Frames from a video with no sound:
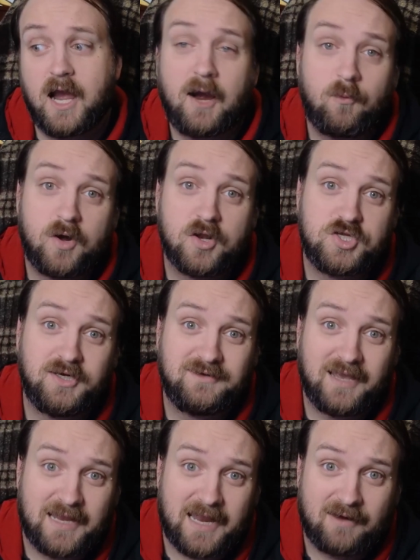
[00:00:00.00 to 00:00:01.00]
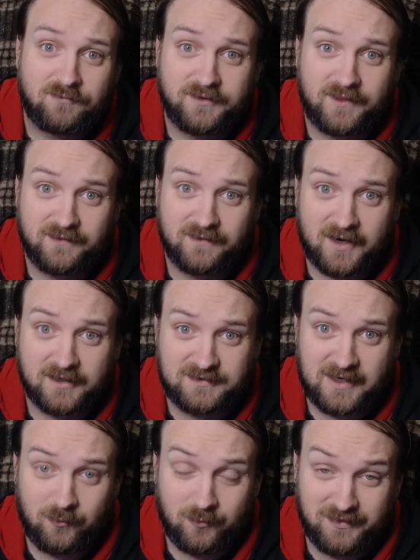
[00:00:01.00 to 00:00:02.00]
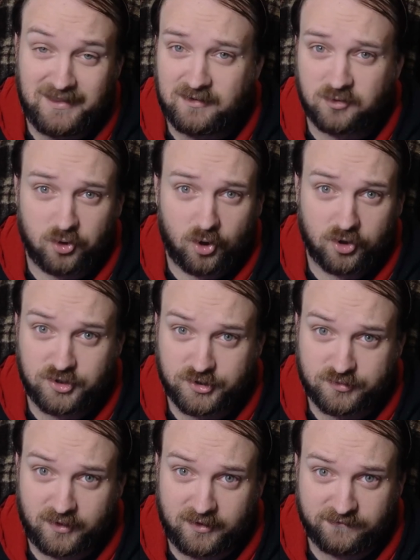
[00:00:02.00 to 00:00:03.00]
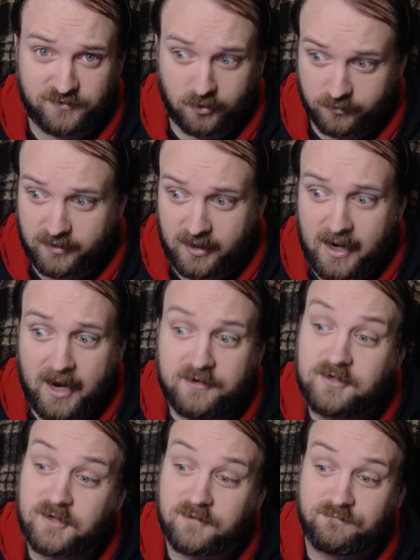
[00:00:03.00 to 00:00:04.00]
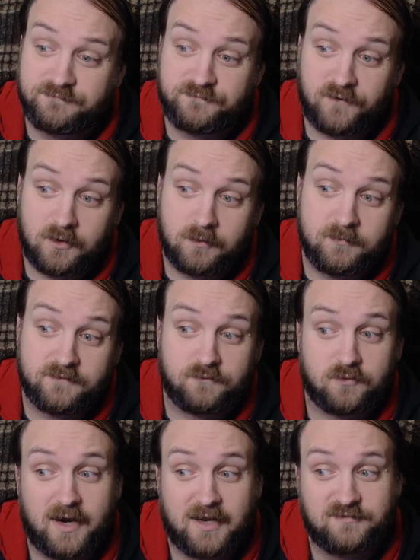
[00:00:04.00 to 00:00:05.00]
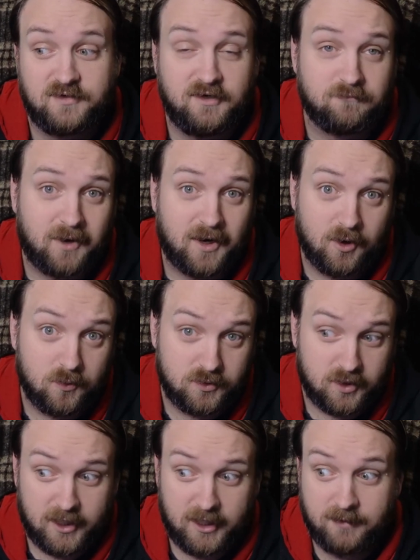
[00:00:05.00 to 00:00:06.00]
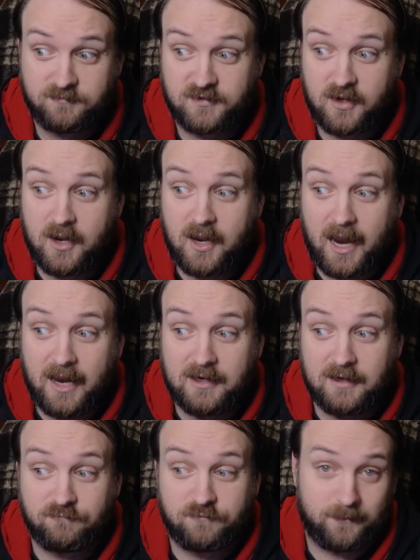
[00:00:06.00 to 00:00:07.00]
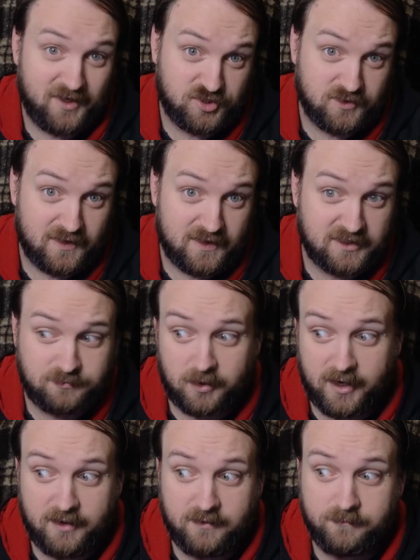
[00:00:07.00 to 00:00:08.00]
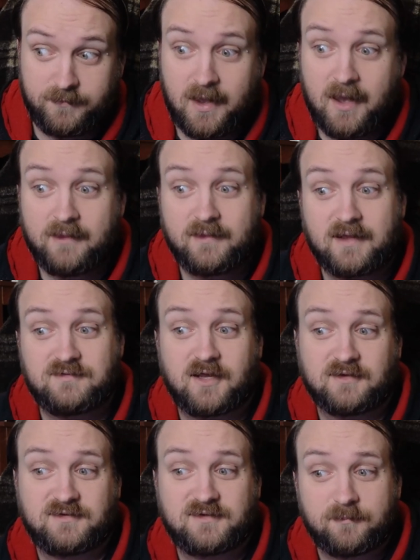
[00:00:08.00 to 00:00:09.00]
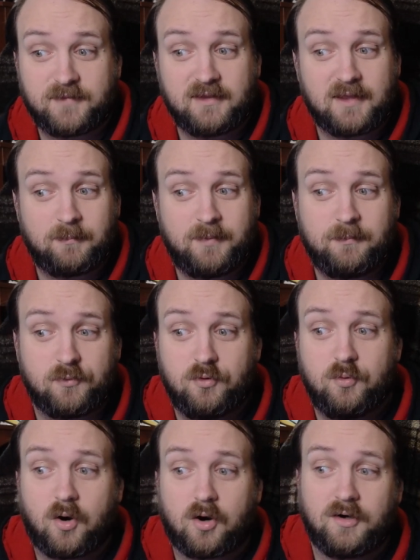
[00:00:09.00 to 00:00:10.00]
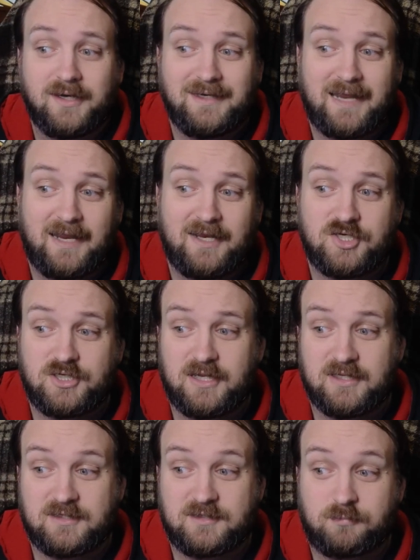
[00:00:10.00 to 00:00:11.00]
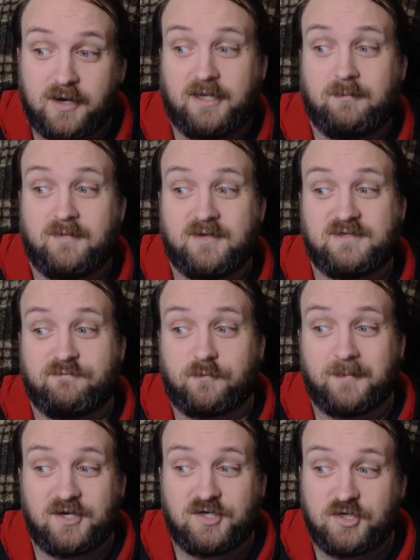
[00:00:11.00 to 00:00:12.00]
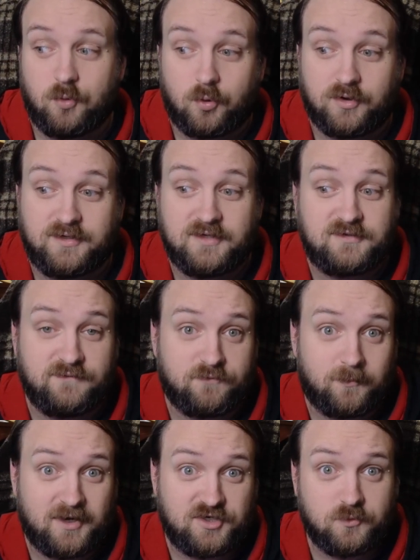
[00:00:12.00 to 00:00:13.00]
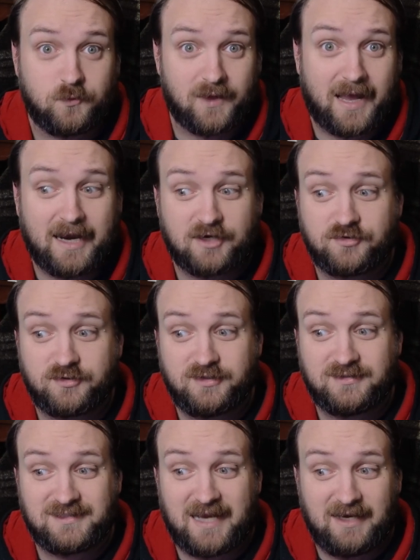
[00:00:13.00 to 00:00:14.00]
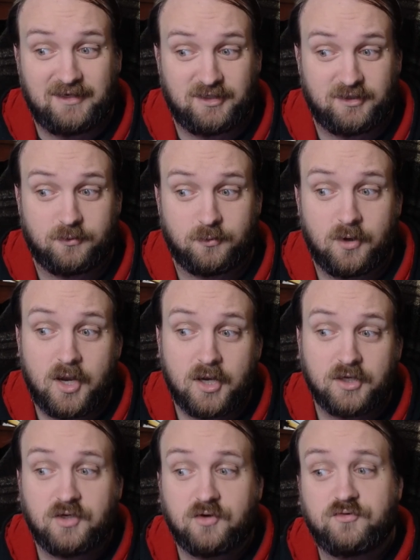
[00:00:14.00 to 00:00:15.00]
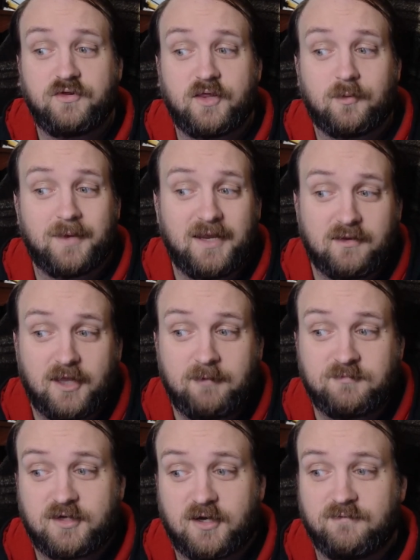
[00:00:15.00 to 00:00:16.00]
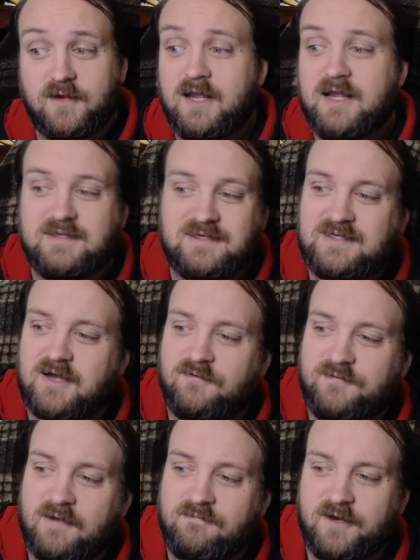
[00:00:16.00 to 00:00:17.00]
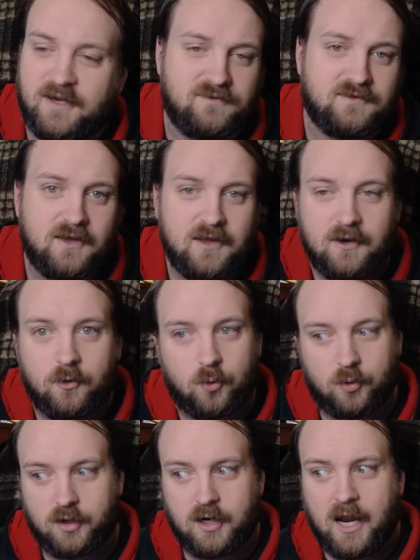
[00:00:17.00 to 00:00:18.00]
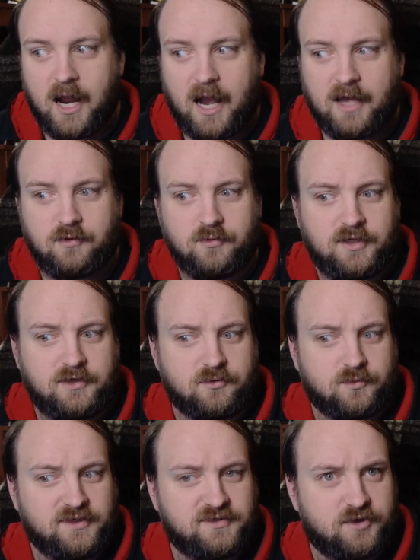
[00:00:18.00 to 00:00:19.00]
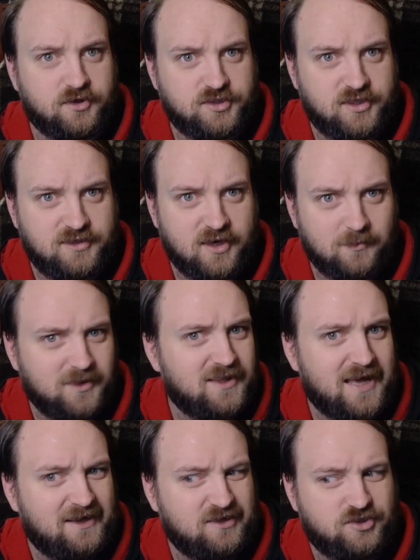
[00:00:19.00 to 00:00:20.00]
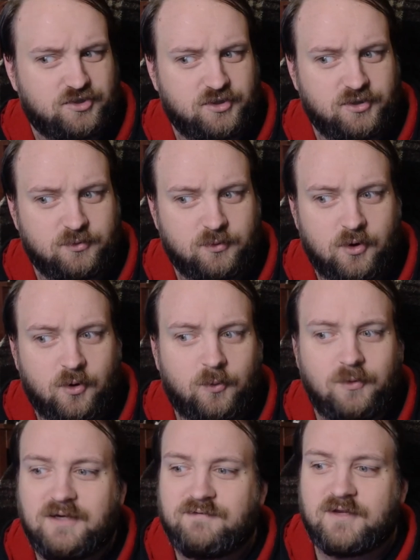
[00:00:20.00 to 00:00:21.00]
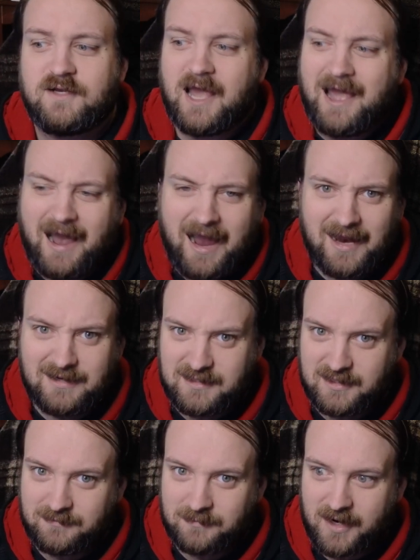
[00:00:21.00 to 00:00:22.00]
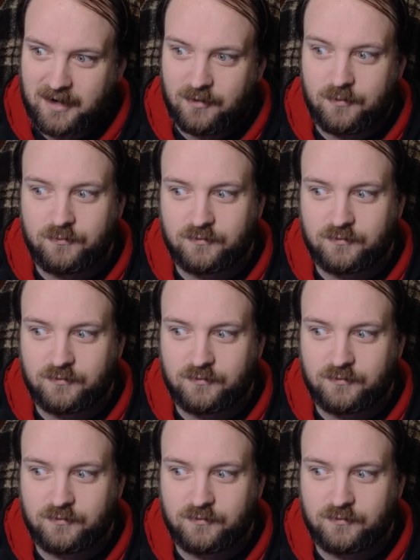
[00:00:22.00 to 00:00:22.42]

I want you to take everything that I say with the largest grain of salt, and to confirm the veracity of my own claims and information that I spread. That's not something that people who are engaged in spreading misinformation or disinformation will actually say to you. Usually they'll make claims of, it's self-evident, or I don't need to research to tell me that it's true, or even, I did my own